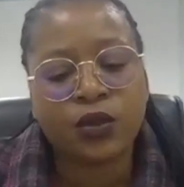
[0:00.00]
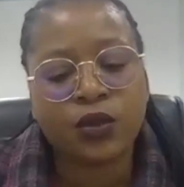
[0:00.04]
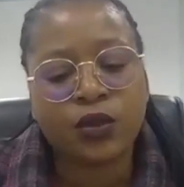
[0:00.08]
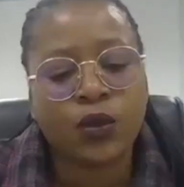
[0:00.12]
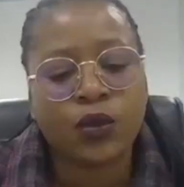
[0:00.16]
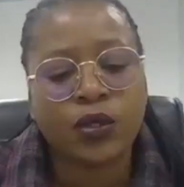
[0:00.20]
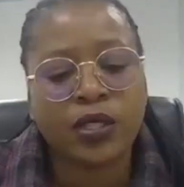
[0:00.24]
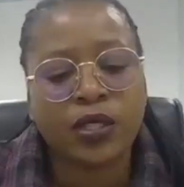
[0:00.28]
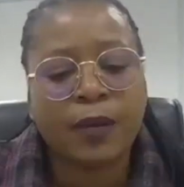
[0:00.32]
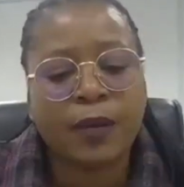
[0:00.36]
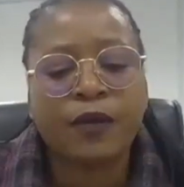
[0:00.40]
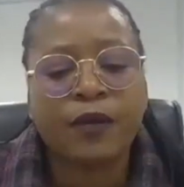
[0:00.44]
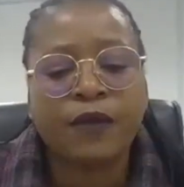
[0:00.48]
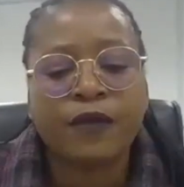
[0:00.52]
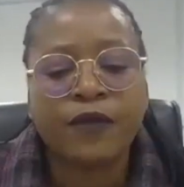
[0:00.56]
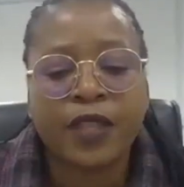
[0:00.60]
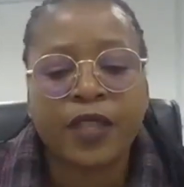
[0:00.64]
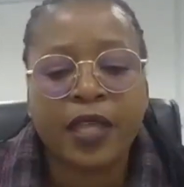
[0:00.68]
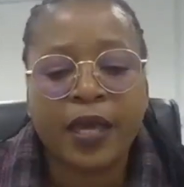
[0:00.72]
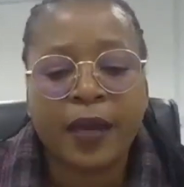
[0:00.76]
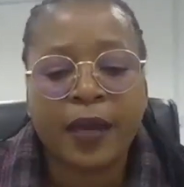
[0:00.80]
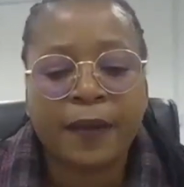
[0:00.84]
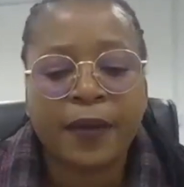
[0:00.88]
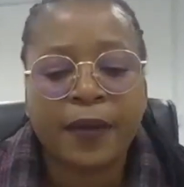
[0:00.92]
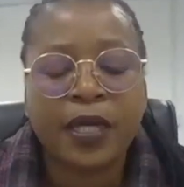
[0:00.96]
You know, some of
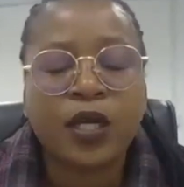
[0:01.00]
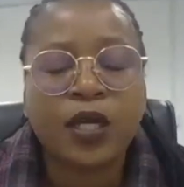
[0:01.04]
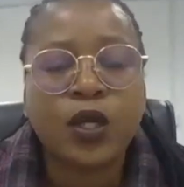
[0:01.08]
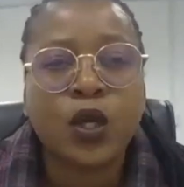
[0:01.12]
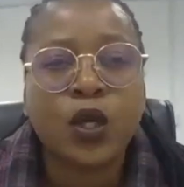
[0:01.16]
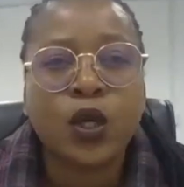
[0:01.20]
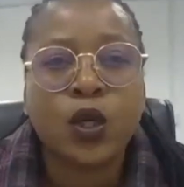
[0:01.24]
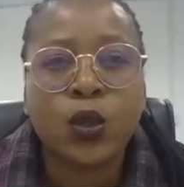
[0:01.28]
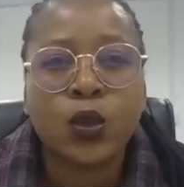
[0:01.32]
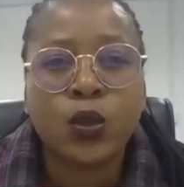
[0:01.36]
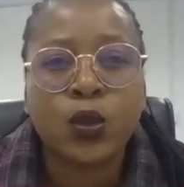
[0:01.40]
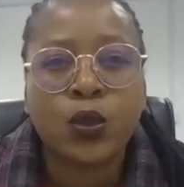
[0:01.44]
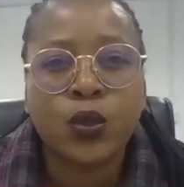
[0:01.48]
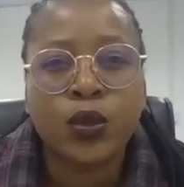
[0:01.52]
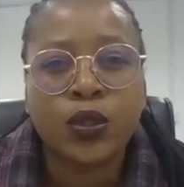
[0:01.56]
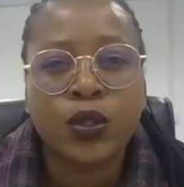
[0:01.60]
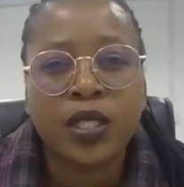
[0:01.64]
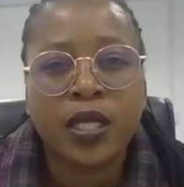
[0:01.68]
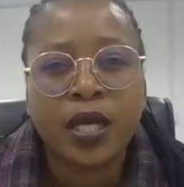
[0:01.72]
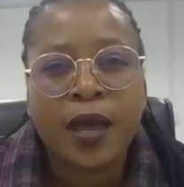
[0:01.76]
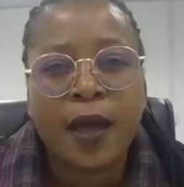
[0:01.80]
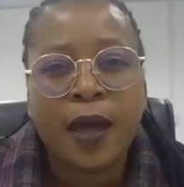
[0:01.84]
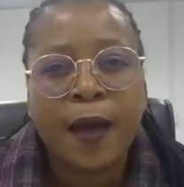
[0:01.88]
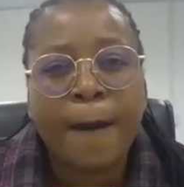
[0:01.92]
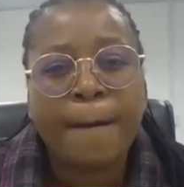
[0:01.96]
them include
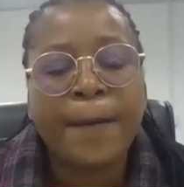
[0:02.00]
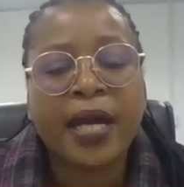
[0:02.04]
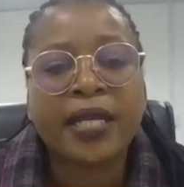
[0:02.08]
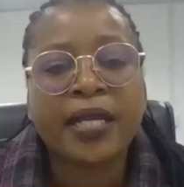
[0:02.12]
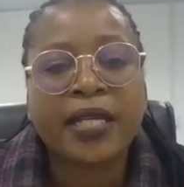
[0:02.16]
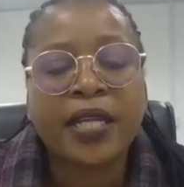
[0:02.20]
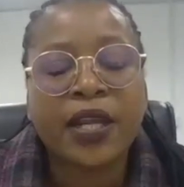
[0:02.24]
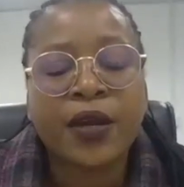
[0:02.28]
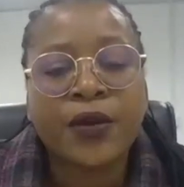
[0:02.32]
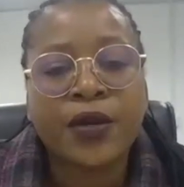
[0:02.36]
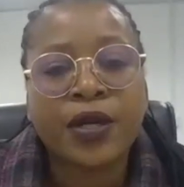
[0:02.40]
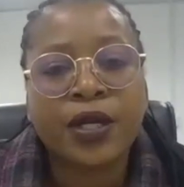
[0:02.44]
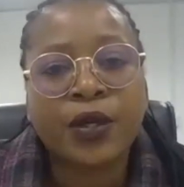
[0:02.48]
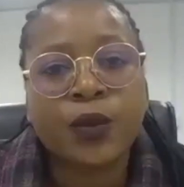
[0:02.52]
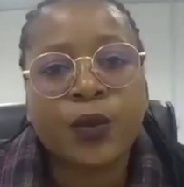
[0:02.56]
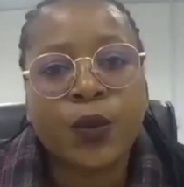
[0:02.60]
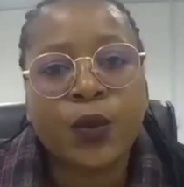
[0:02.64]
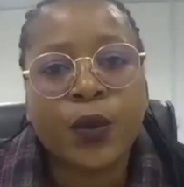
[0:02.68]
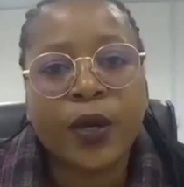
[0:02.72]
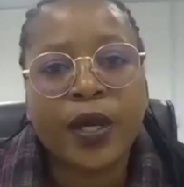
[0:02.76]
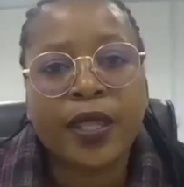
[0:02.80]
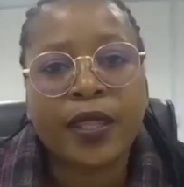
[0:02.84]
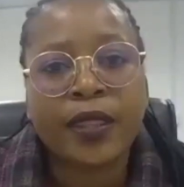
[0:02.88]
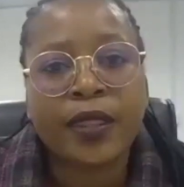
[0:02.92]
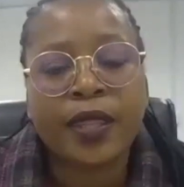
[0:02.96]
partnering
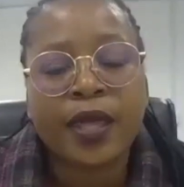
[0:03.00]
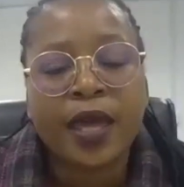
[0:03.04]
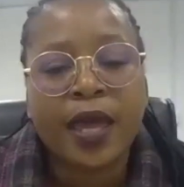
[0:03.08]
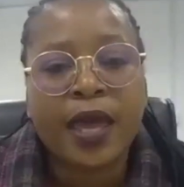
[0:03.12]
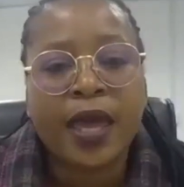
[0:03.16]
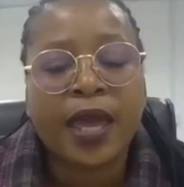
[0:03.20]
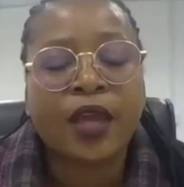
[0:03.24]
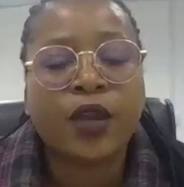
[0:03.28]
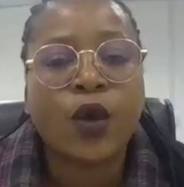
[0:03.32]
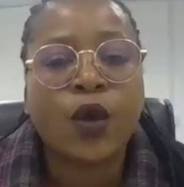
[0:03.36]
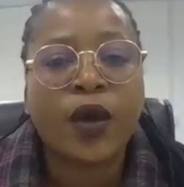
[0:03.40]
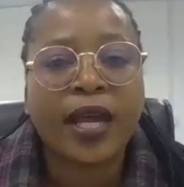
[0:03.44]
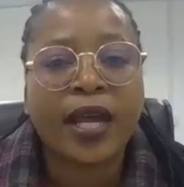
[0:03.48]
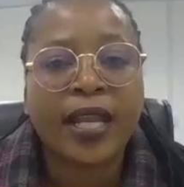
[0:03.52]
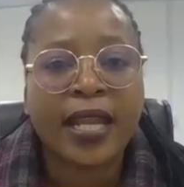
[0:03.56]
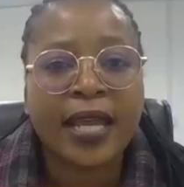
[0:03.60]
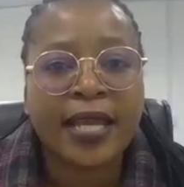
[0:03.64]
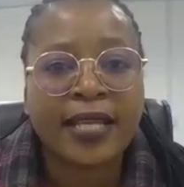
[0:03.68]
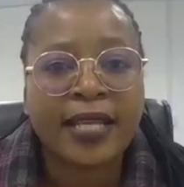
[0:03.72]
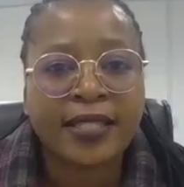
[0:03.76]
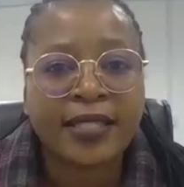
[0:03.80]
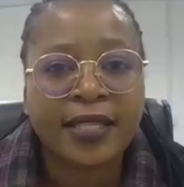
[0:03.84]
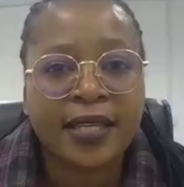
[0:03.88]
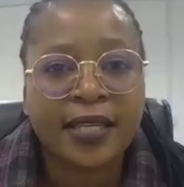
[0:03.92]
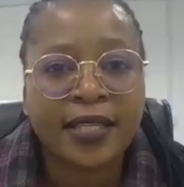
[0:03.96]
with an
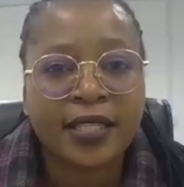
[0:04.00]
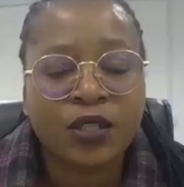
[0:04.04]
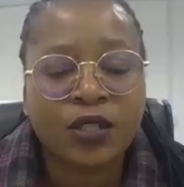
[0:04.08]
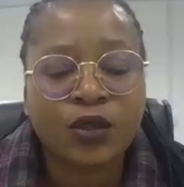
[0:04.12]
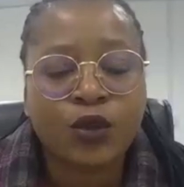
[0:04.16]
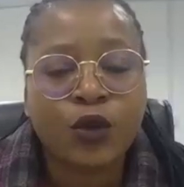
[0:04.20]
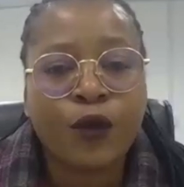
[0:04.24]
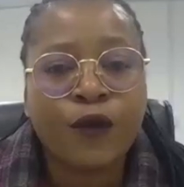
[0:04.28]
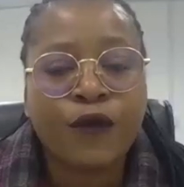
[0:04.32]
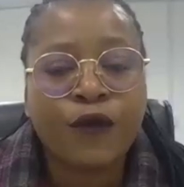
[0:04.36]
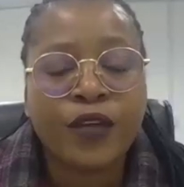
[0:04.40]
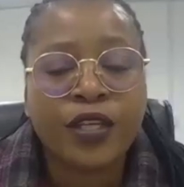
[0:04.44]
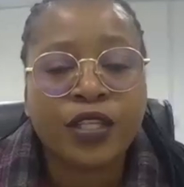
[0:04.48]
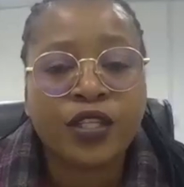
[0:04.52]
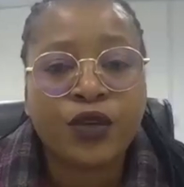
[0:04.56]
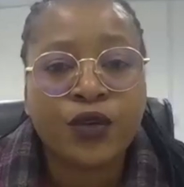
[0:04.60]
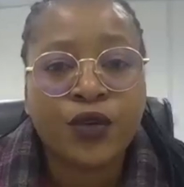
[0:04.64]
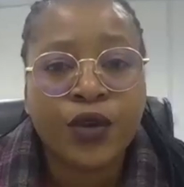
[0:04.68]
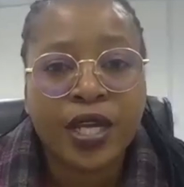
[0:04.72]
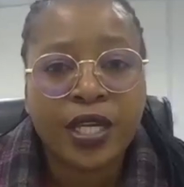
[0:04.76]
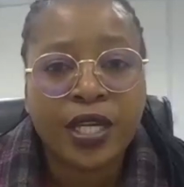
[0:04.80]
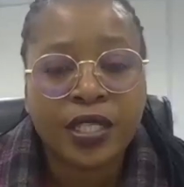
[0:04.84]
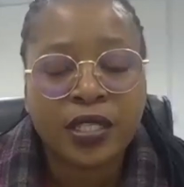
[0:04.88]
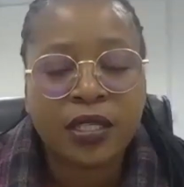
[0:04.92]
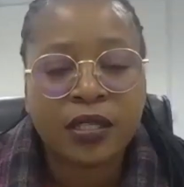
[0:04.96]
organization or
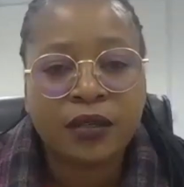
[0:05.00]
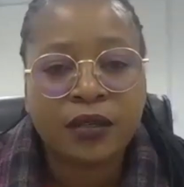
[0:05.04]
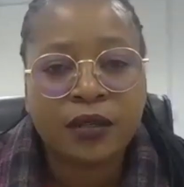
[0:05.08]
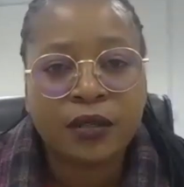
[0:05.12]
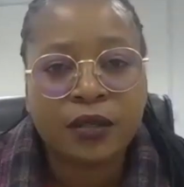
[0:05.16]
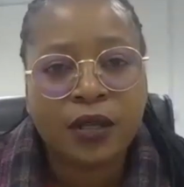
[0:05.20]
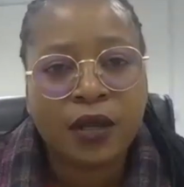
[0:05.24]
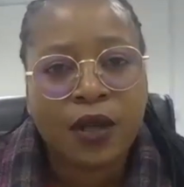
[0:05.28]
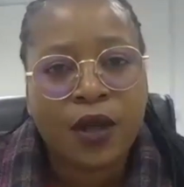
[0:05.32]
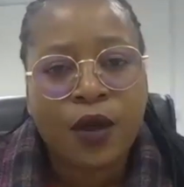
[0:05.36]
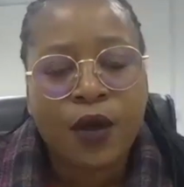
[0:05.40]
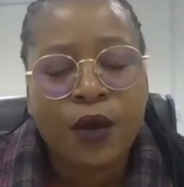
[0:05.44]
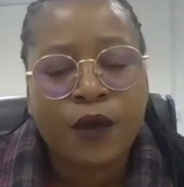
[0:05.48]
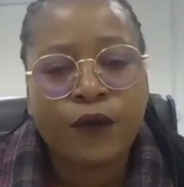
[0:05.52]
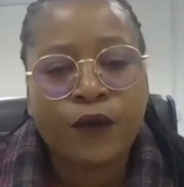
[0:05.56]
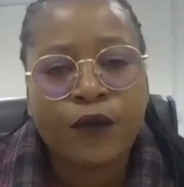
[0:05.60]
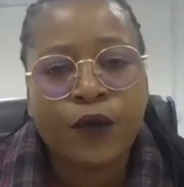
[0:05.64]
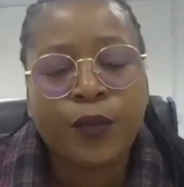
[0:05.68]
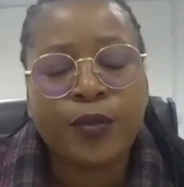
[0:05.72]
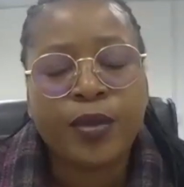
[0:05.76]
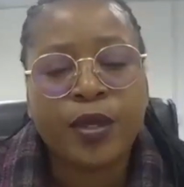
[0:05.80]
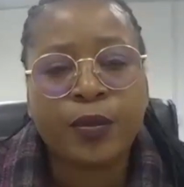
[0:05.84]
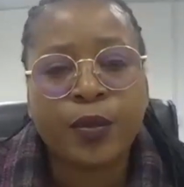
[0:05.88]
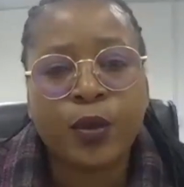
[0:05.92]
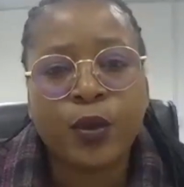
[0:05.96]
federation for
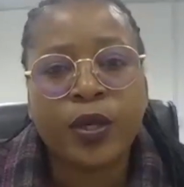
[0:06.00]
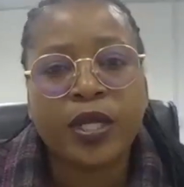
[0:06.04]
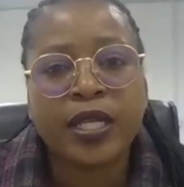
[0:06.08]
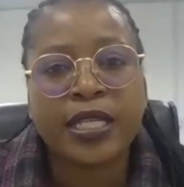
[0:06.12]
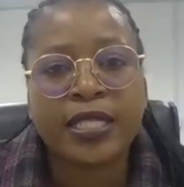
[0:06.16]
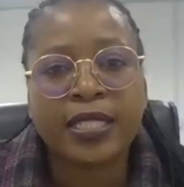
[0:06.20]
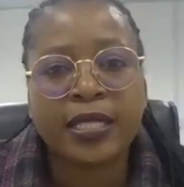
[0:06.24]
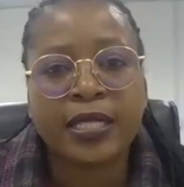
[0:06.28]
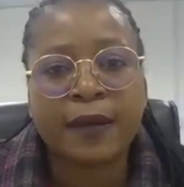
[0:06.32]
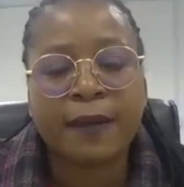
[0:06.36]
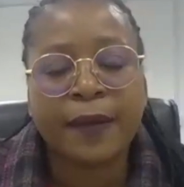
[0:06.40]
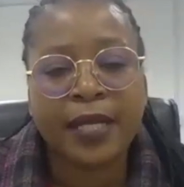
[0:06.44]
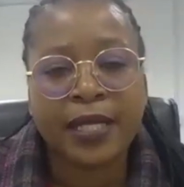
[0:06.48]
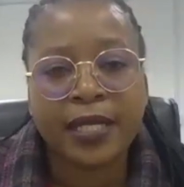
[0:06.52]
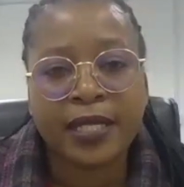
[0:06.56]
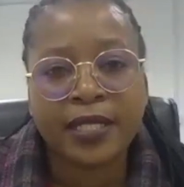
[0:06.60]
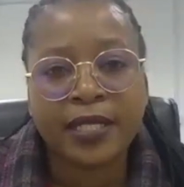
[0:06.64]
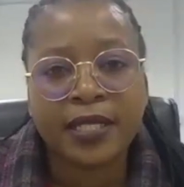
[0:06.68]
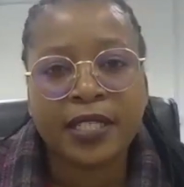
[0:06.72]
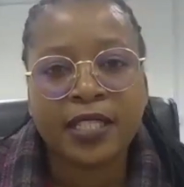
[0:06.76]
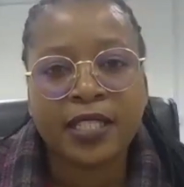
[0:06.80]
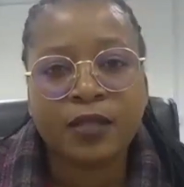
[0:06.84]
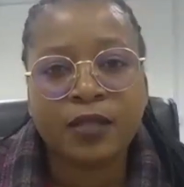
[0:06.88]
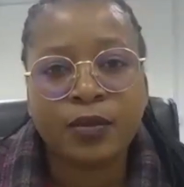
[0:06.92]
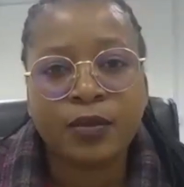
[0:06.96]
people with
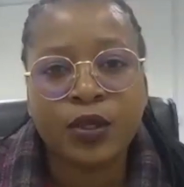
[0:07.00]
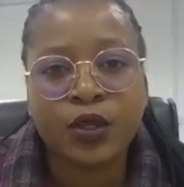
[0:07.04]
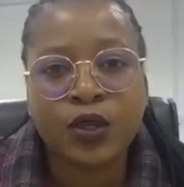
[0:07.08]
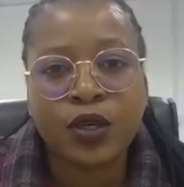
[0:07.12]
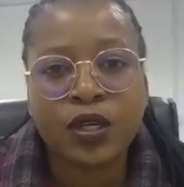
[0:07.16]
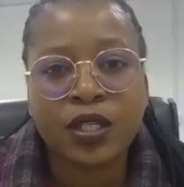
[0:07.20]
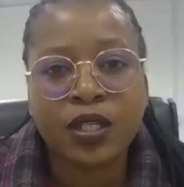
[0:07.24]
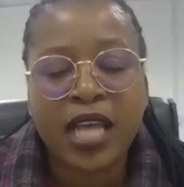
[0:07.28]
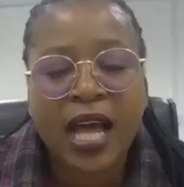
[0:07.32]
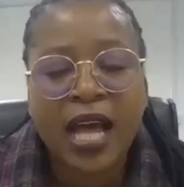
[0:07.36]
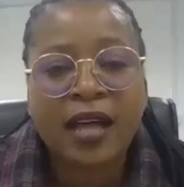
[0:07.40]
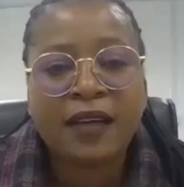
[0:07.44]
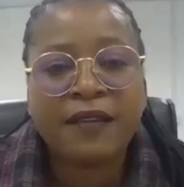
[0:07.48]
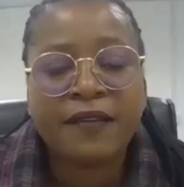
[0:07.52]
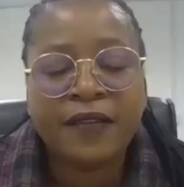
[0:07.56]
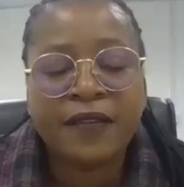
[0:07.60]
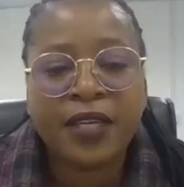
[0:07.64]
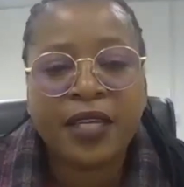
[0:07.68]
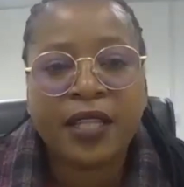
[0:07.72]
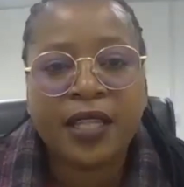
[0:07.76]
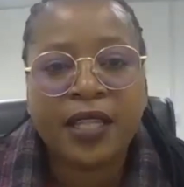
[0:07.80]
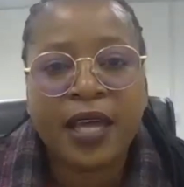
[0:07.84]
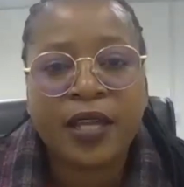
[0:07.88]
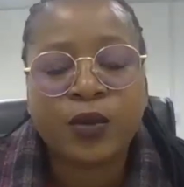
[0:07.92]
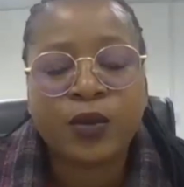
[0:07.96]
disabilities because I
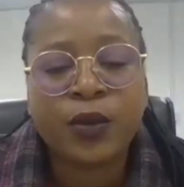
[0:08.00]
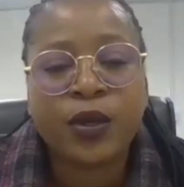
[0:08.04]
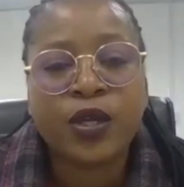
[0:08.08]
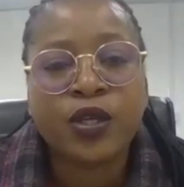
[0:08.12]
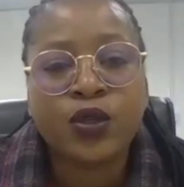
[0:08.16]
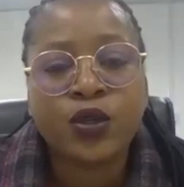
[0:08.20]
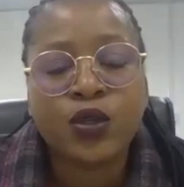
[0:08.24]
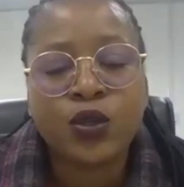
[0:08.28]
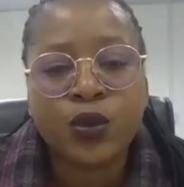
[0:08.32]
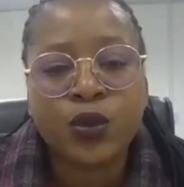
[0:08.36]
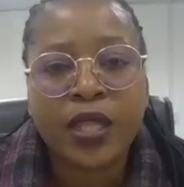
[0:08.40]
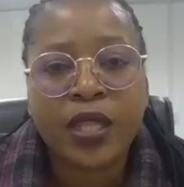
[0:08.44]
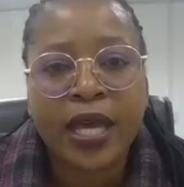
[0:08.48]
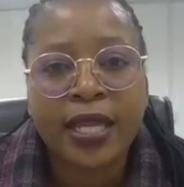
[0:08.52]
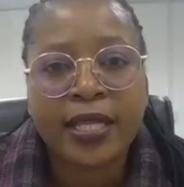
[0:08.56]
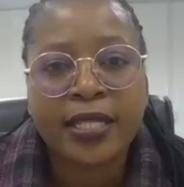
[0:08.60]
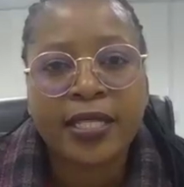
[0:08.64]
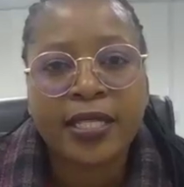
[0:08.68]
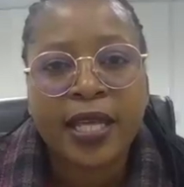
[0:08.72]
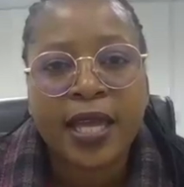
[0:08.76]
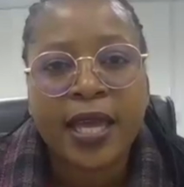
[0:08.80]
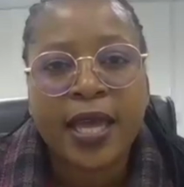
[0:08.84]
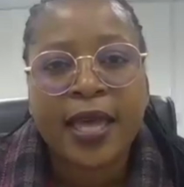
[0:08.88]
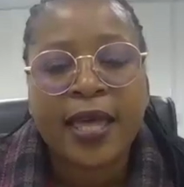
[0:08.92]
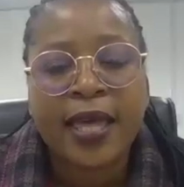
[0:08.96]
feel that when you do
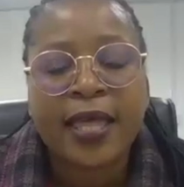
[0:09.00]
that,